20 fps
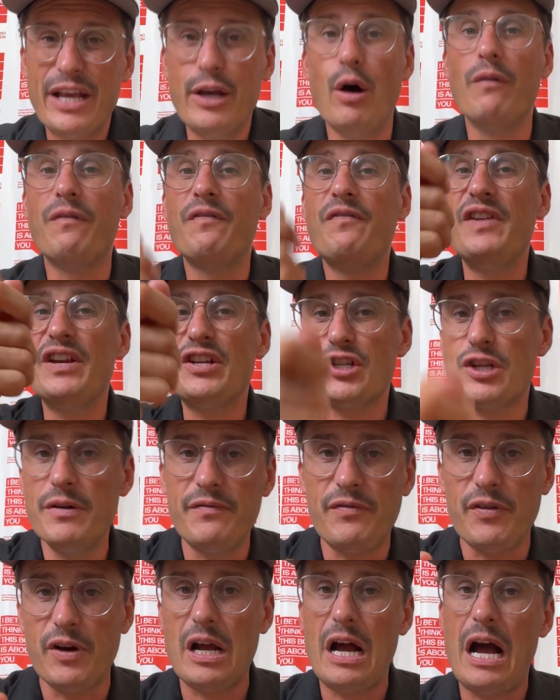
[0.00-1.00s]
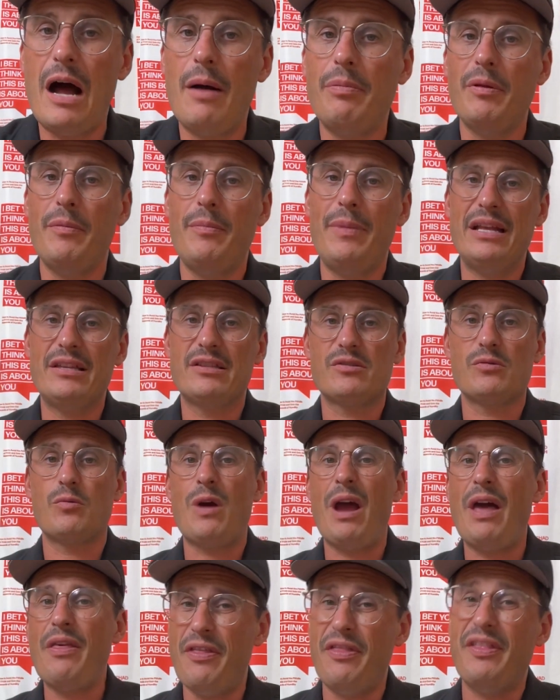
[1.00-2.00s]
go fishing for compliments
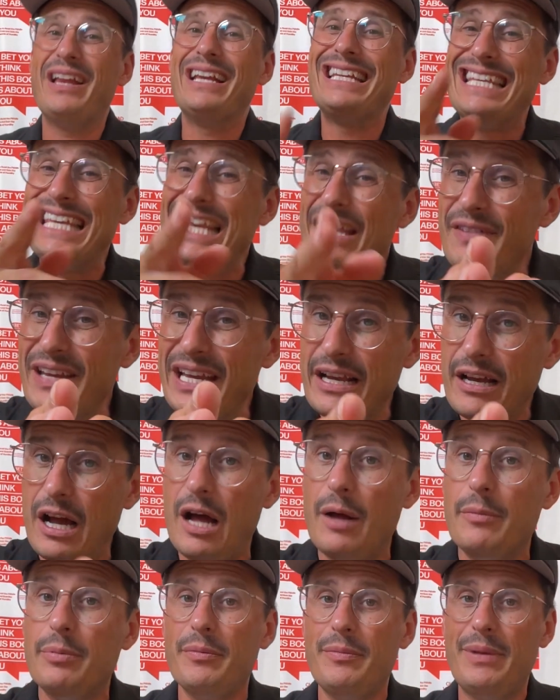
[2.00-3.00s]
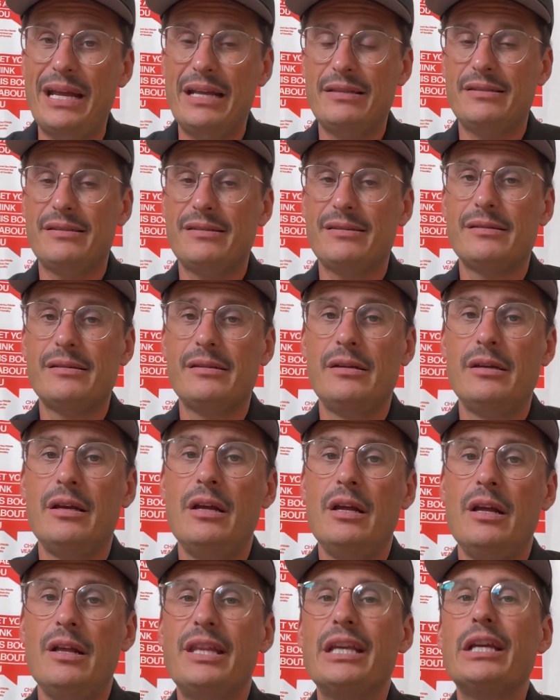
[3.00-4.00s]
rather than giving compliments.
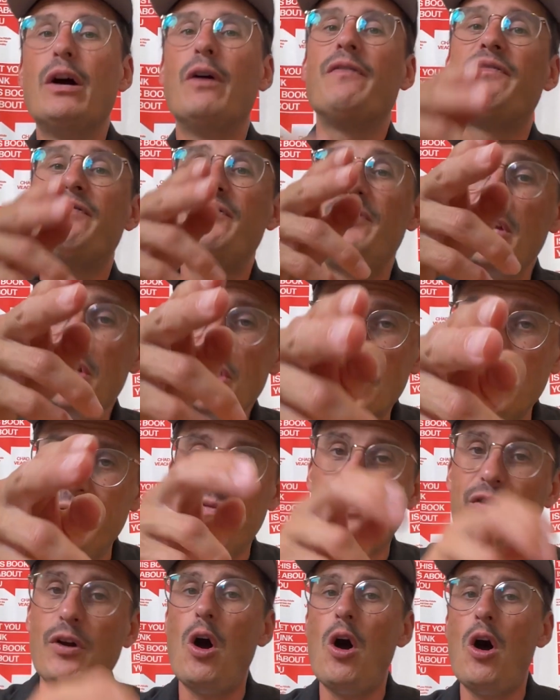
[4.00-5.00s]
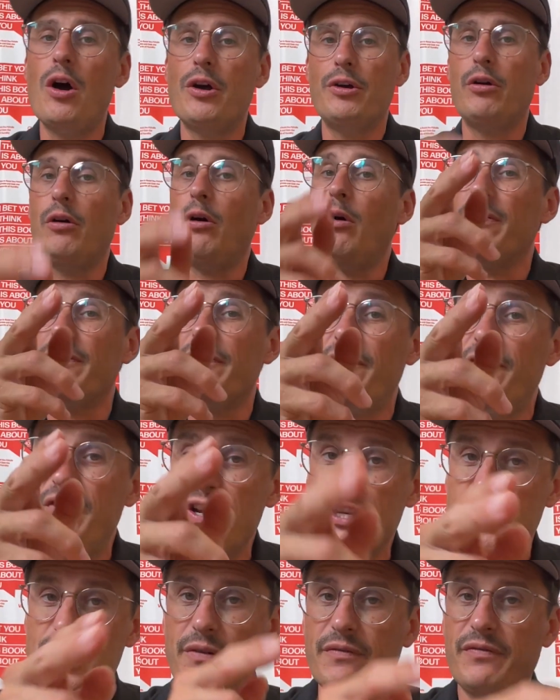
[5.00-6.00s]
They go fishing for honor or
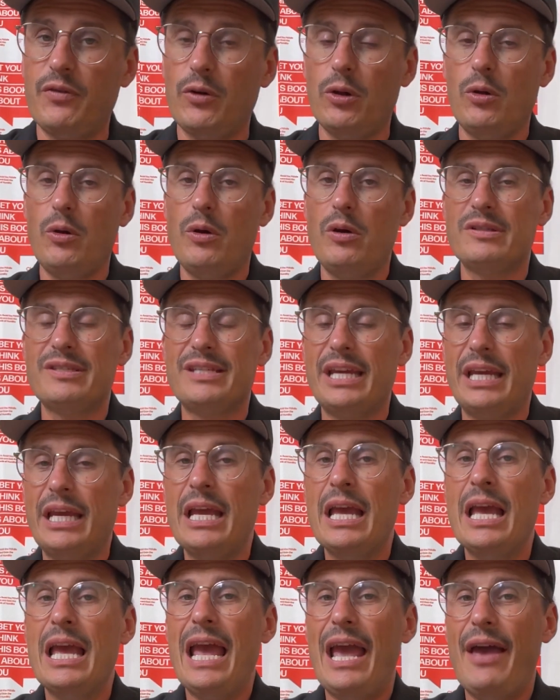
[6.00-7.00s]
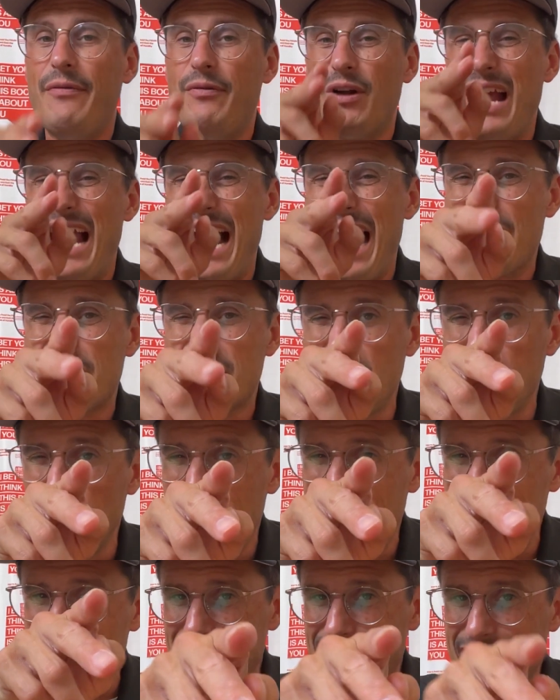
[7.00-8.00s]
fishing for loyalty, and they're actually
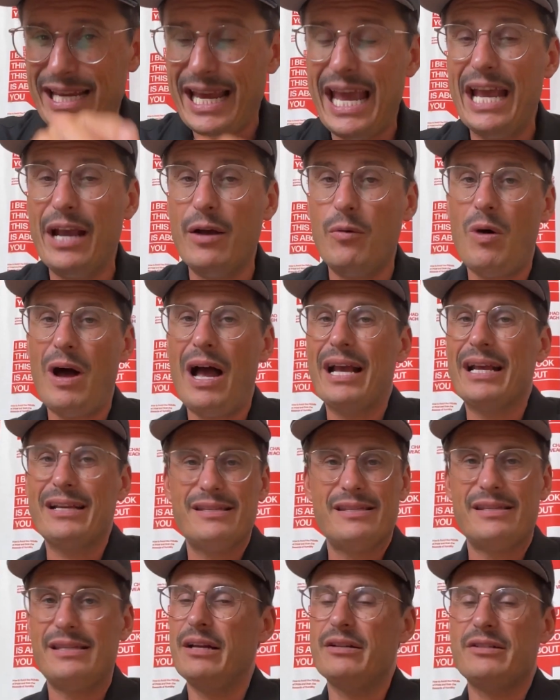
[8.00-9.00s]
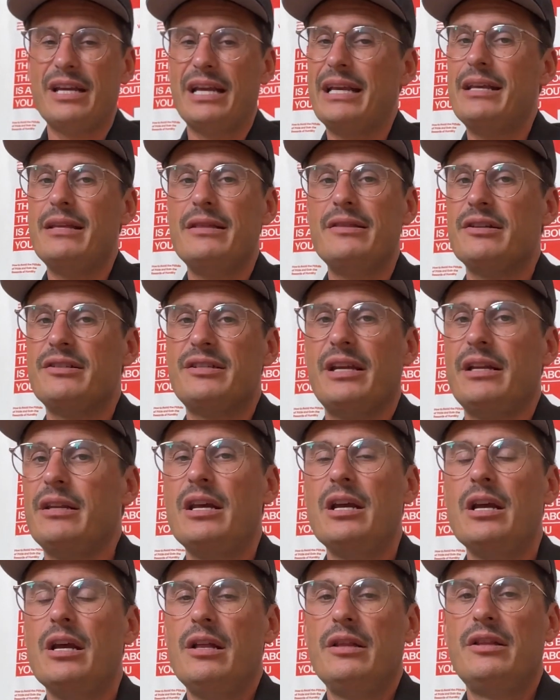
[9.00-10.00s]
looking to take. Why? Because there's
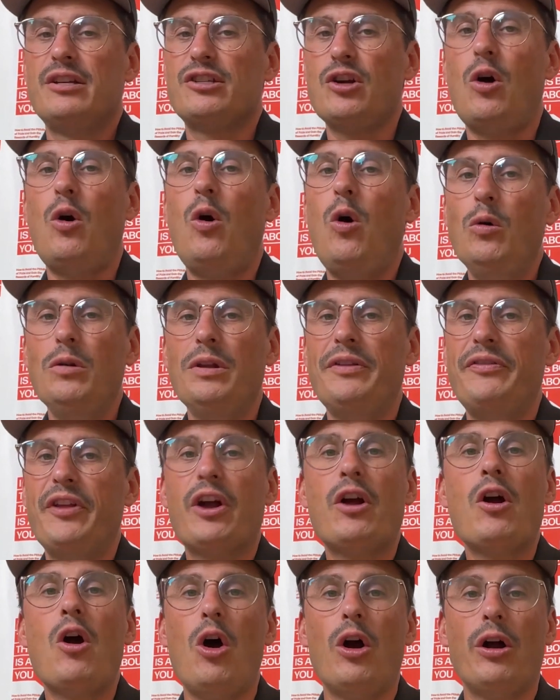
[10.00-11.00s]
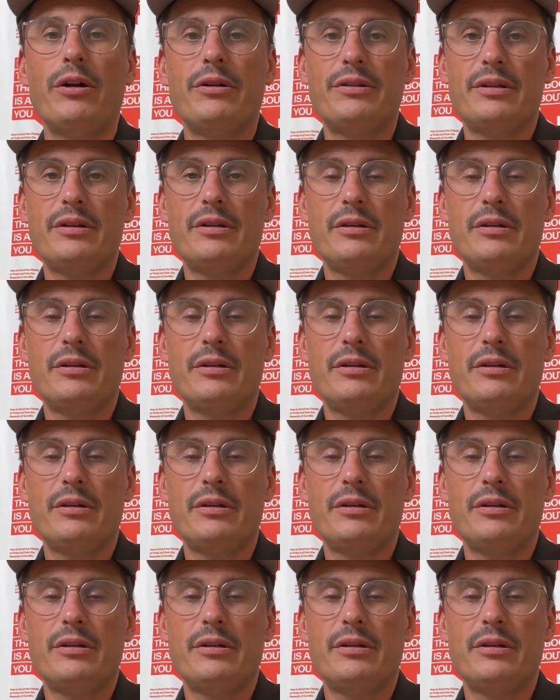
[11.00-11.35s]
a hole in their heart.